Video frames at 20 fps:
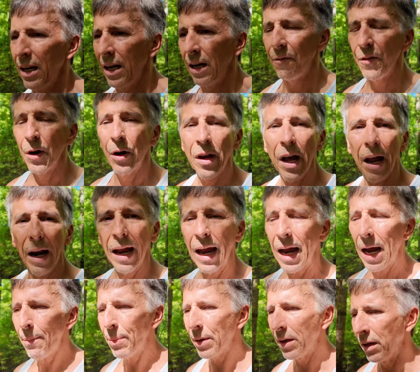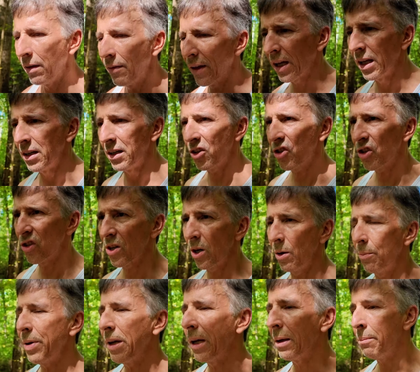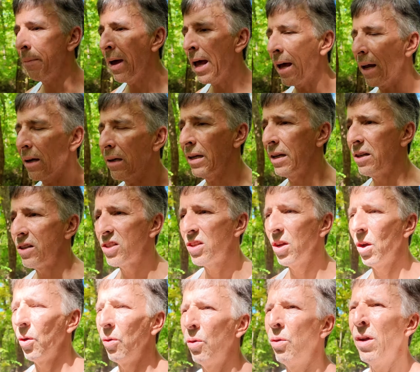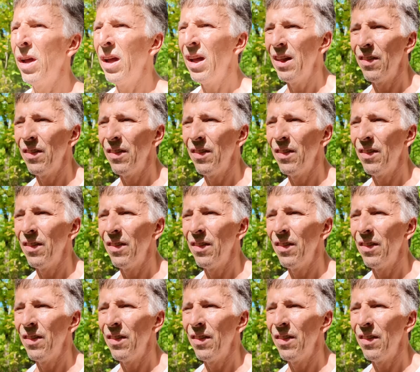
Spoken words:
And if they're not happy, the conditions aren't being met, and so